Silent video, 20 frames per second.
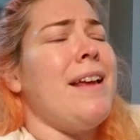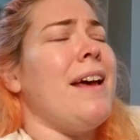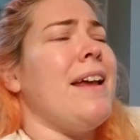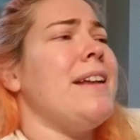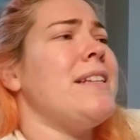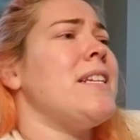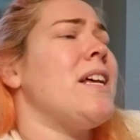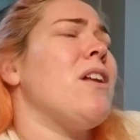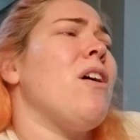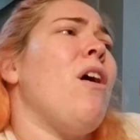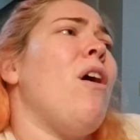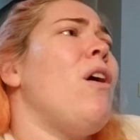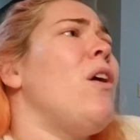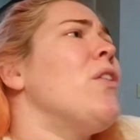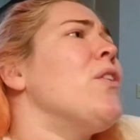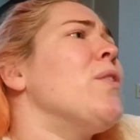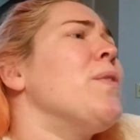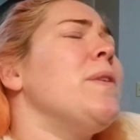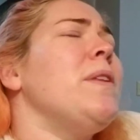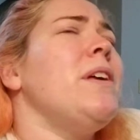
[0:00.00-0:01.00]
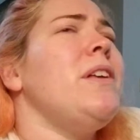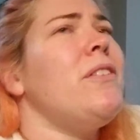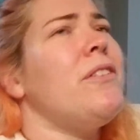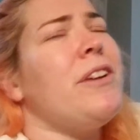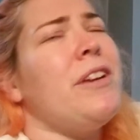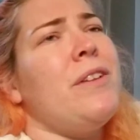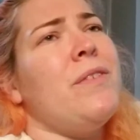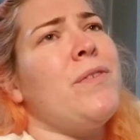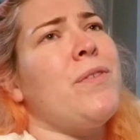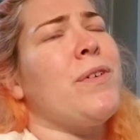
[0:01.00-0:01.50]
he said all they're really
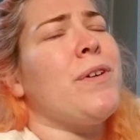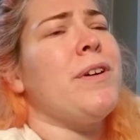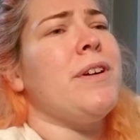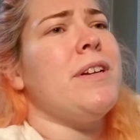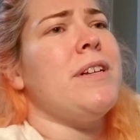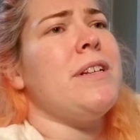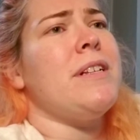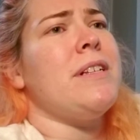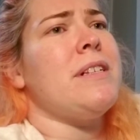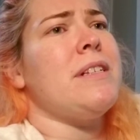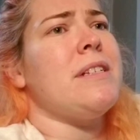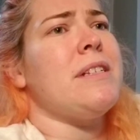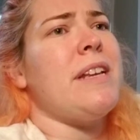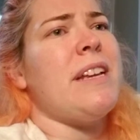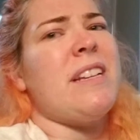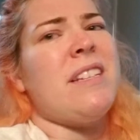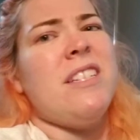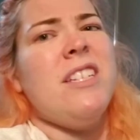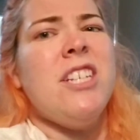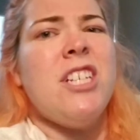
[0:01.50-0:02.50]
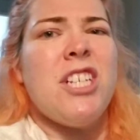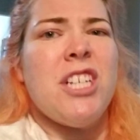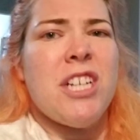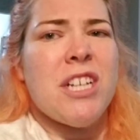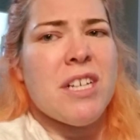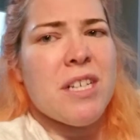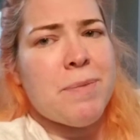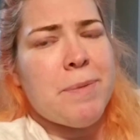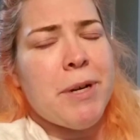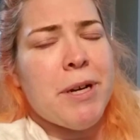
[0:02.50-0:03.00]
looking for is like teaching
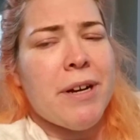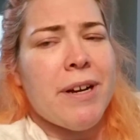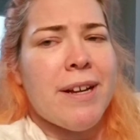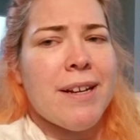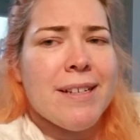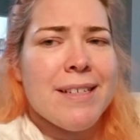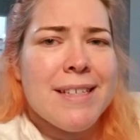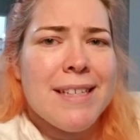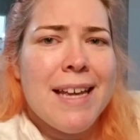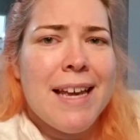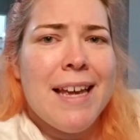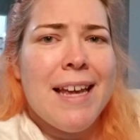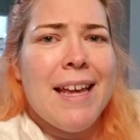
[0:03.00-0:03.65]
experience.